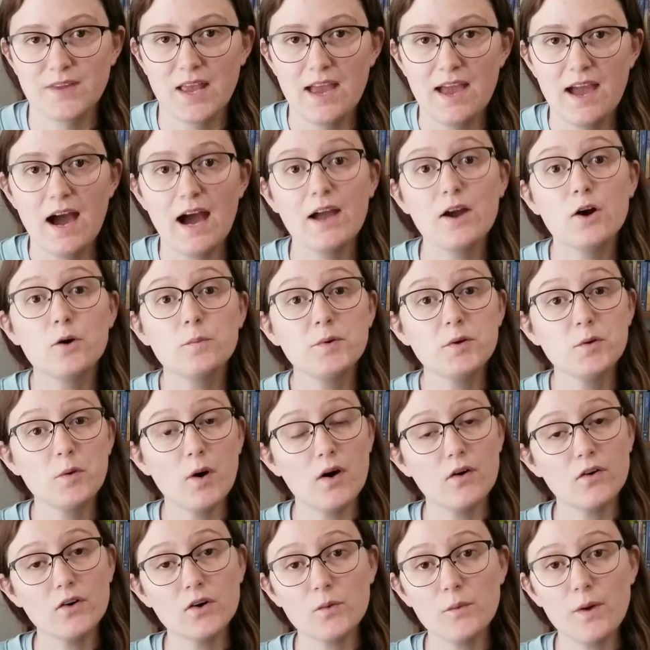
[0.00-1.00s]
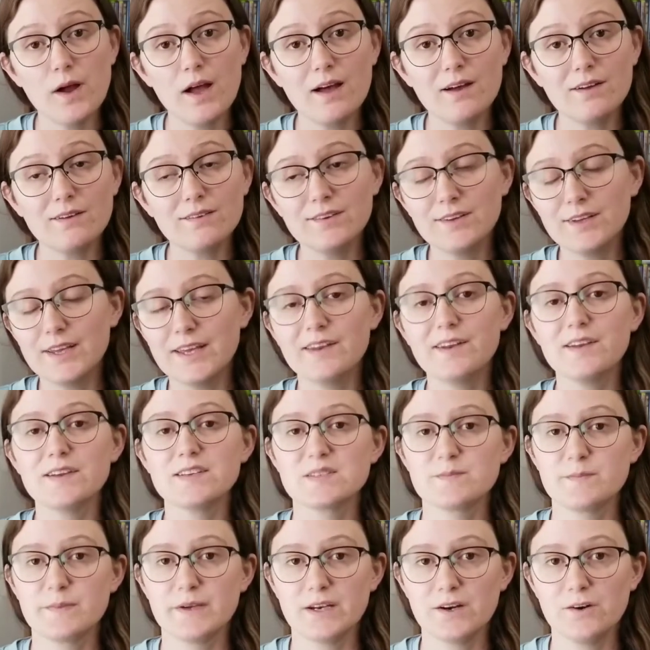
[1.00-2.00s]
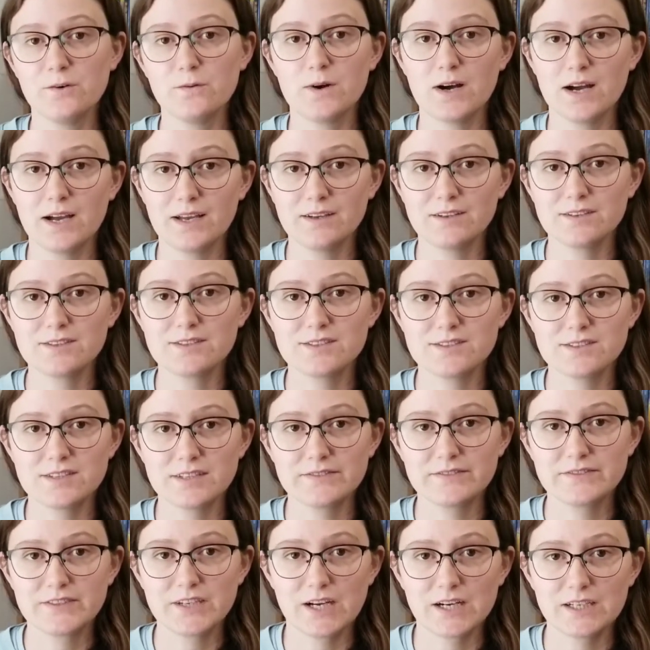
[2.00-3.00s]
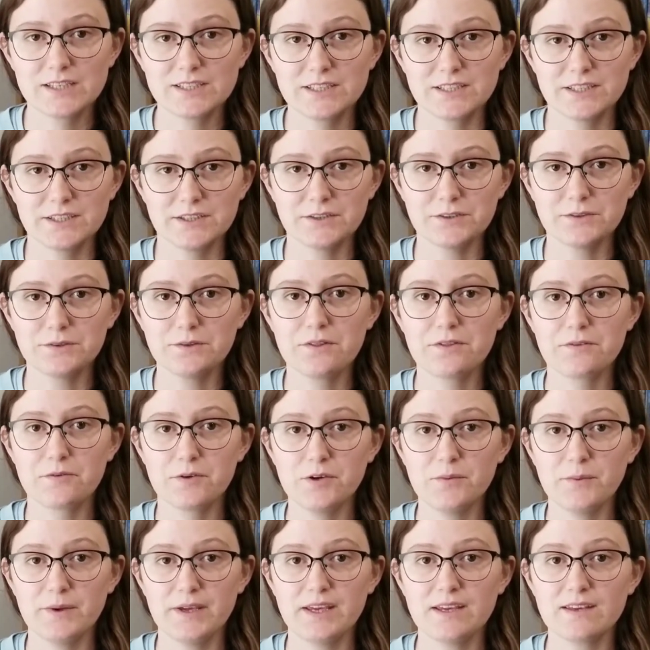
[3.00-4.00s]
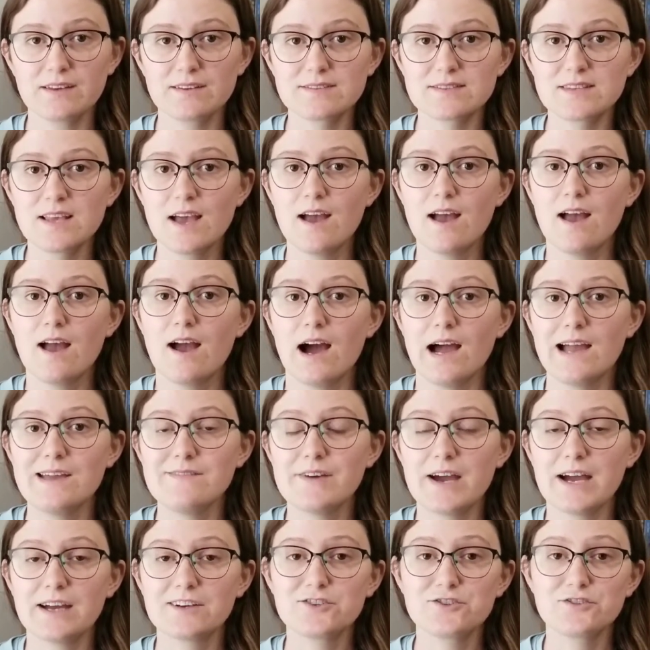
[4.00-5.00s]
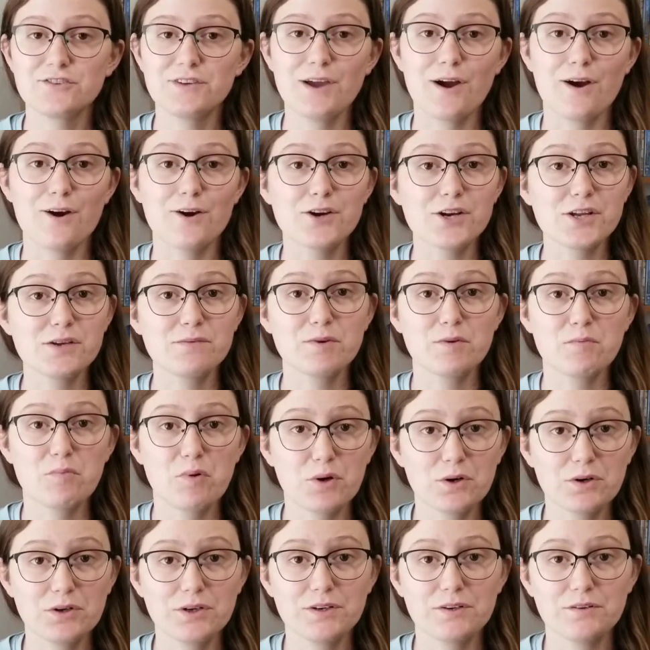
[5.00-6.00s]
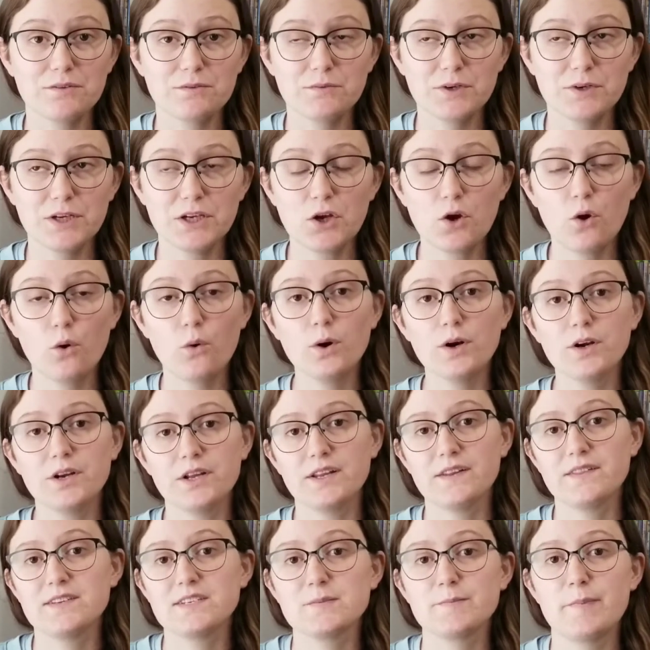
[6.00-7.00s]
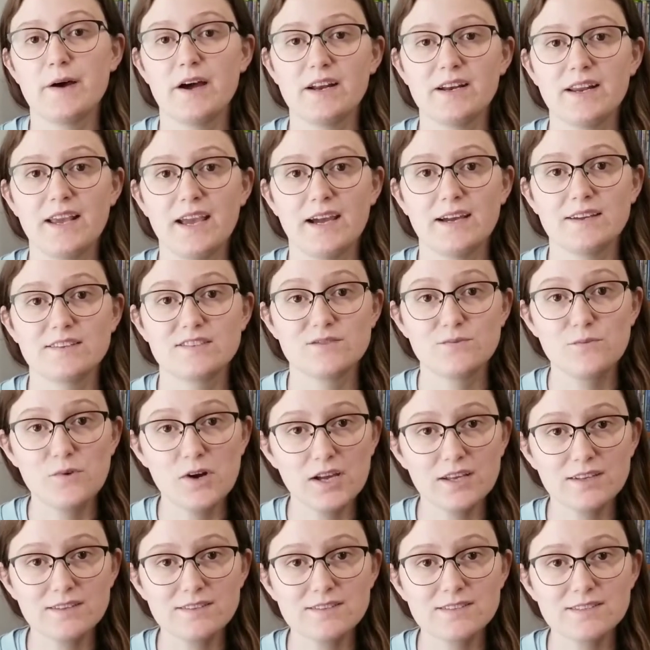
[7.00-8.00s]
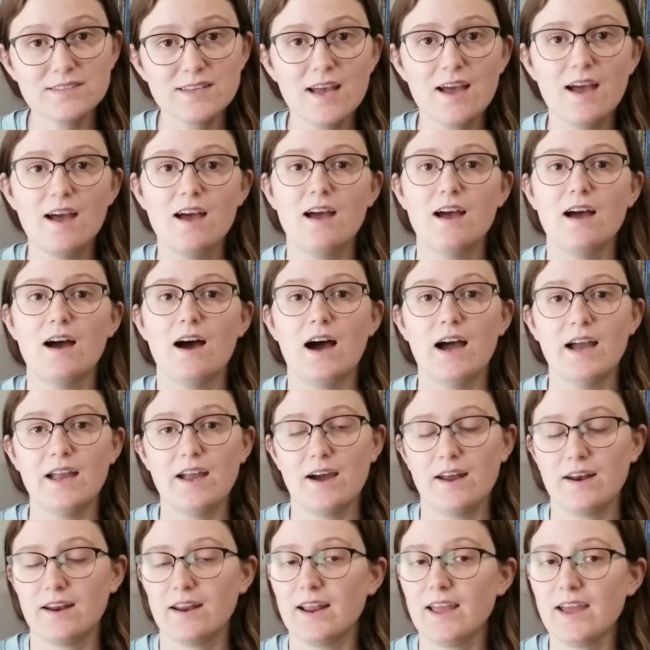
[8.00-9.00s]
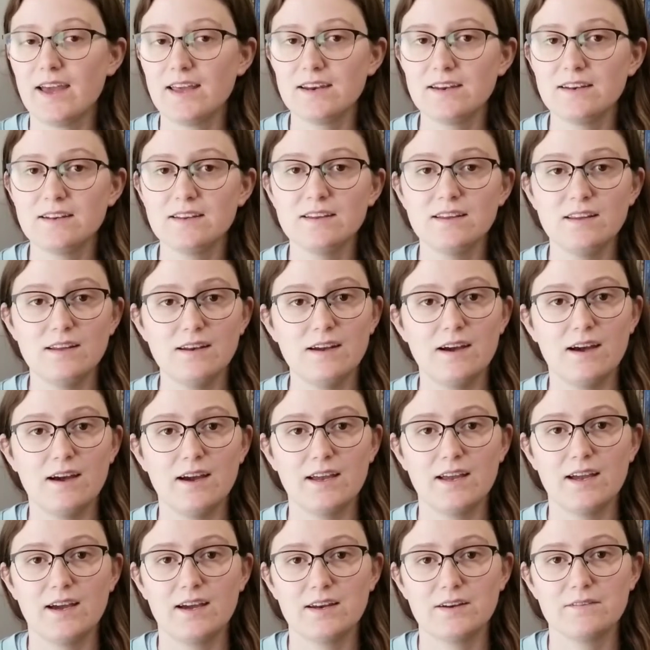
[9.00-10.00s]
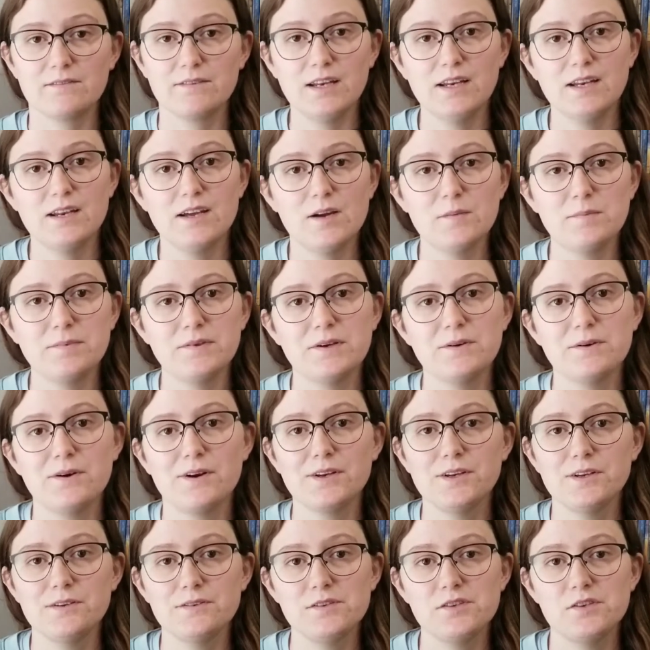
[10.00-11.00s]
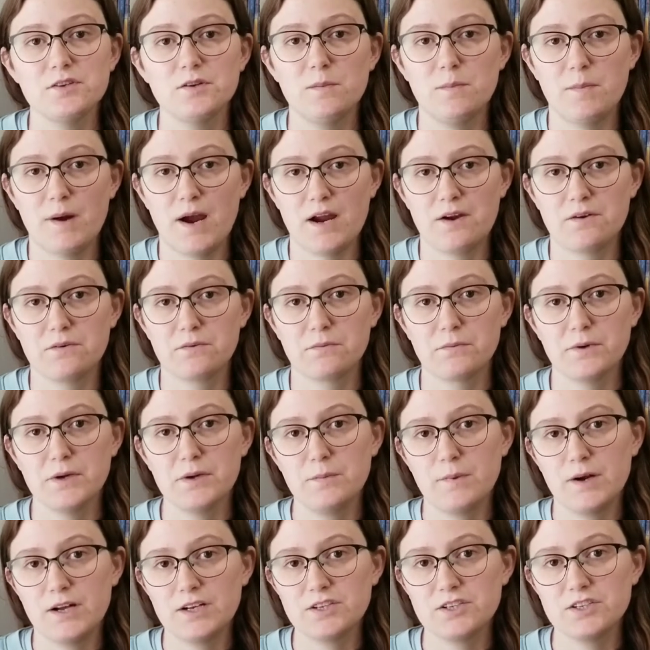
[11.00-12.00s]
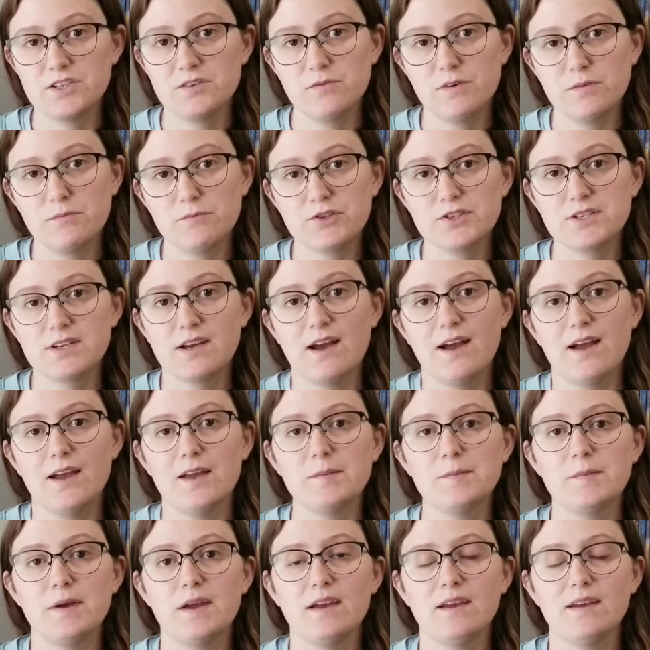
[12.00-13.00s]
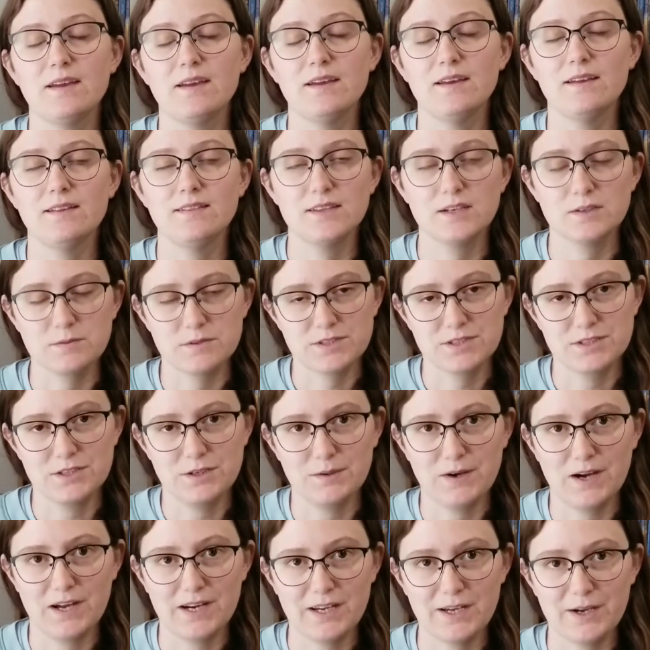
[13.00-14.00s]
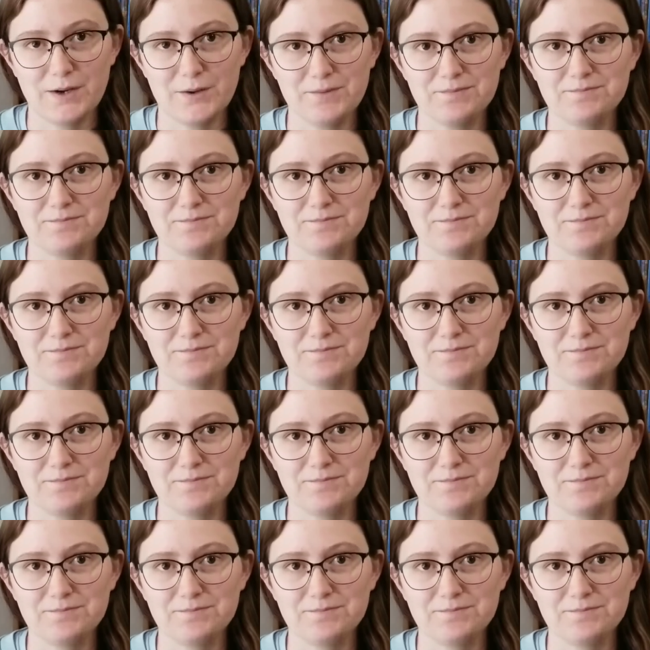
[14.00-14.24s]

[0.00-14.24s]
I hope you all are well. It has been a while since I've talked to you, 3 weeks. I've actually already recorded this podcast once. I got it edited, I got it ready to upload on YouTube, I rewatched it one more time, and there was no audio.